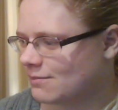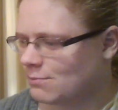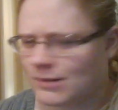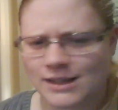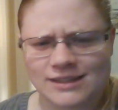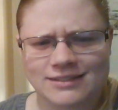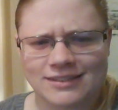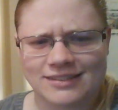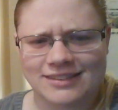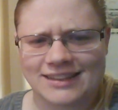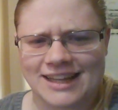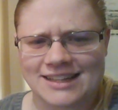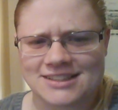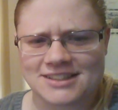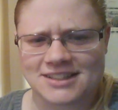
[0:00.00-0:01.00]
But
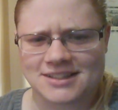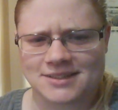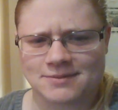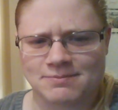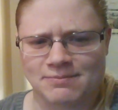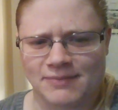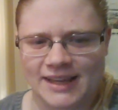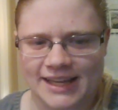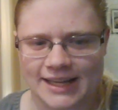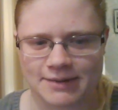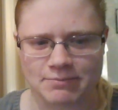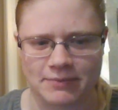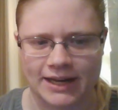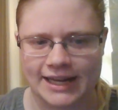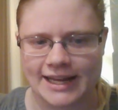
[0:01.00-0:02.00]
that's just me
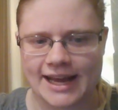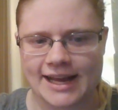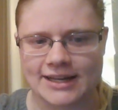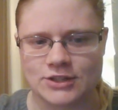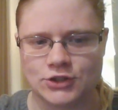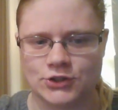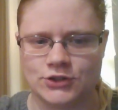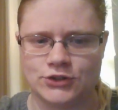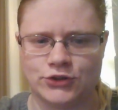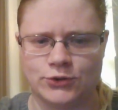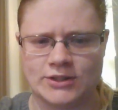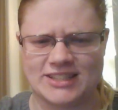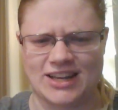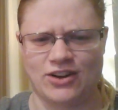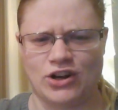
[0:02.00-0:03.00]
and my attitude
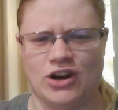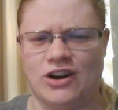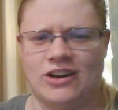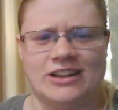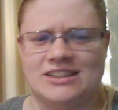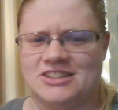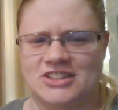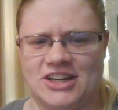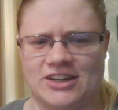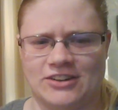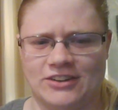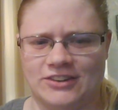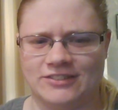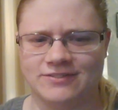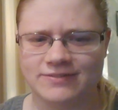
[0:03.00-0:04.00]
towards alcohol in
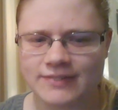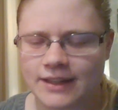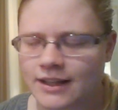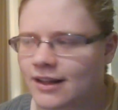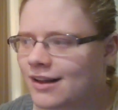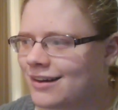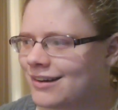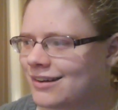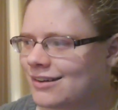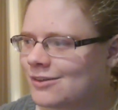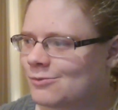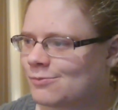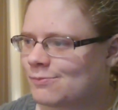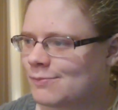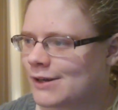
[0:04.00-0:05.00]
general.
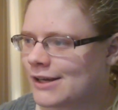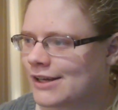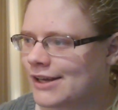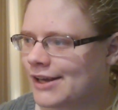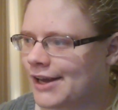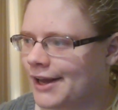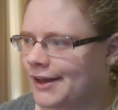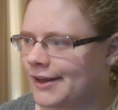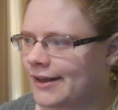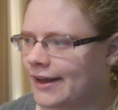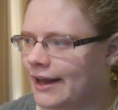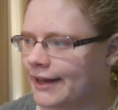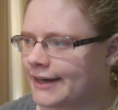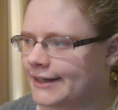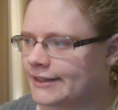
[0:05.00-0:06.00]
But yeah,
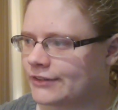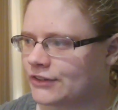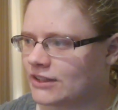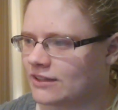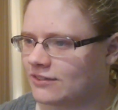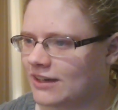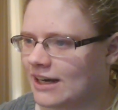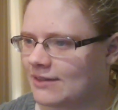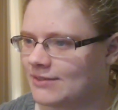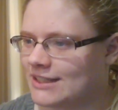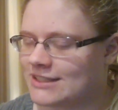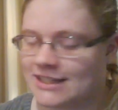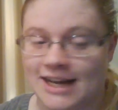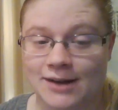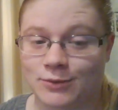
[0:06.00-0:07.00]
I didn't drink very
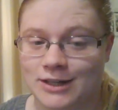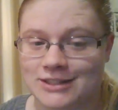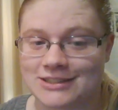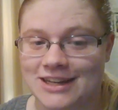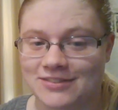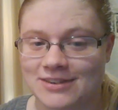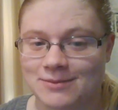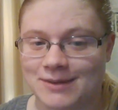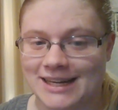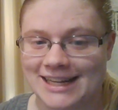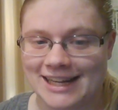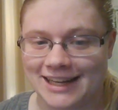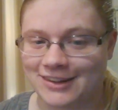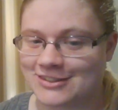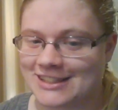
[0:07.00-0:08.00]
much and I watched
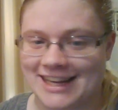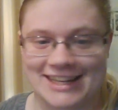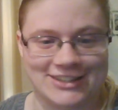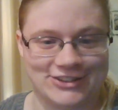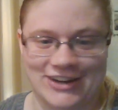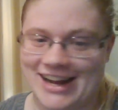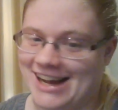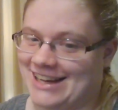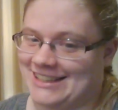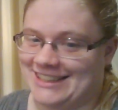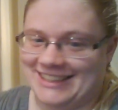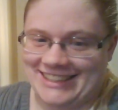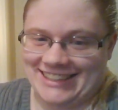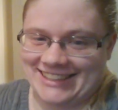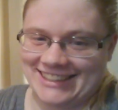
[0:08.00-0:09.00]
everybody else get
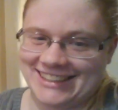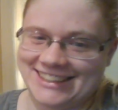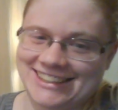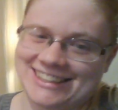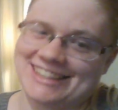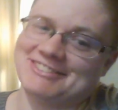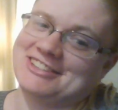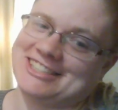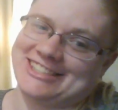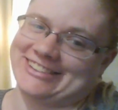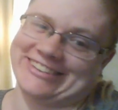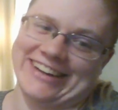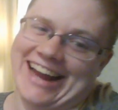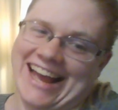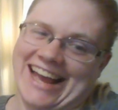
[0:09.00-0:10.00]
trashed. It was
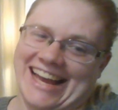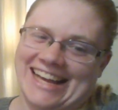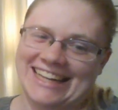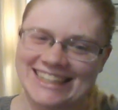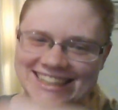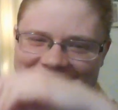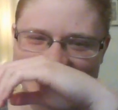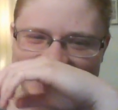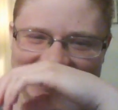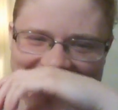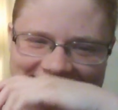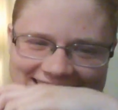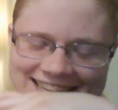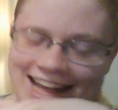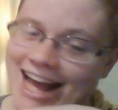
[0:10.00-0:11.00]
great.
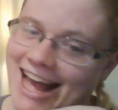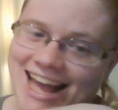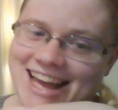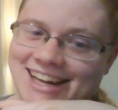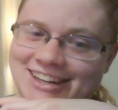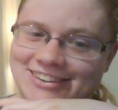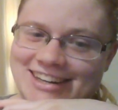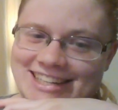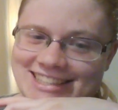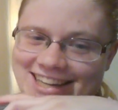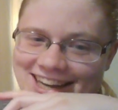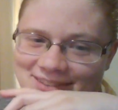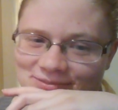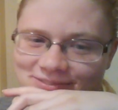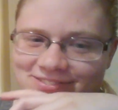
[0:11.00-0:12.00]
I had a great
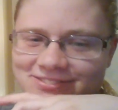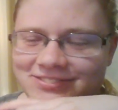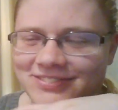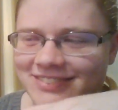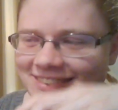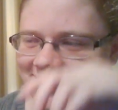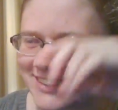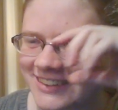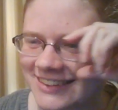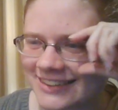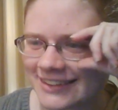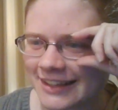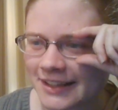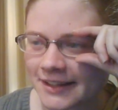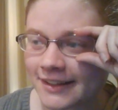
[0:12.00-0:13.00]
time.
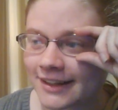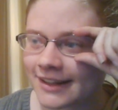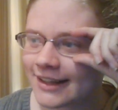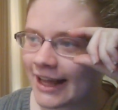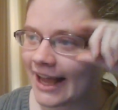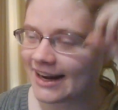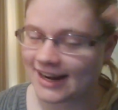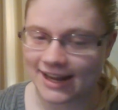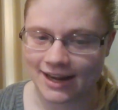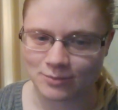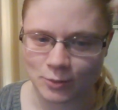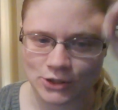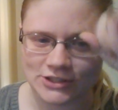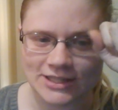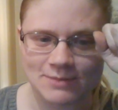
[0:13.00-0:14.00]
And I got
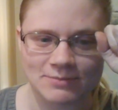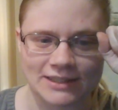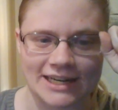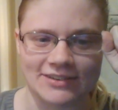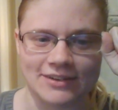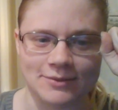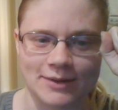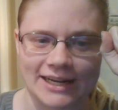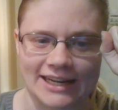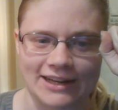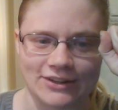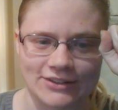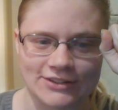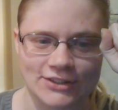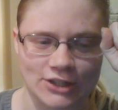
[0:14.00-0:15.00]
more sleep than everybody
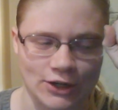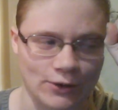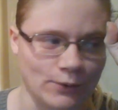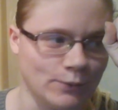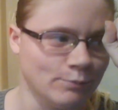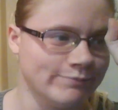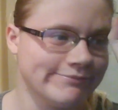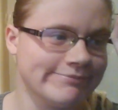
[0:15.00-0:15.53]
else, so